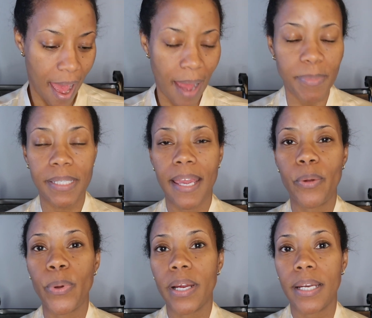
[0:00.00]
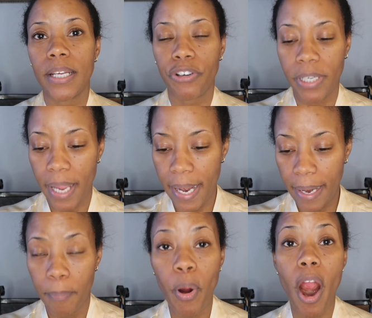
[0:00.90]
Today we're gonna create
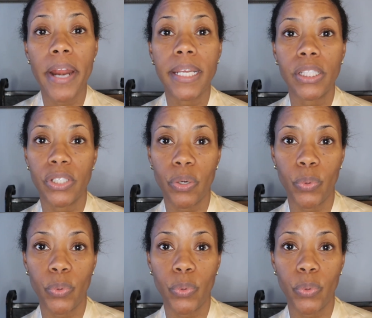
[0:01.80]
a party look,